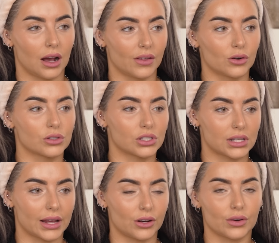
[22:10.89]
And then also
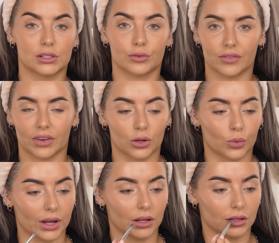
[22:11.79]
say you don't need to reinvent the wheel.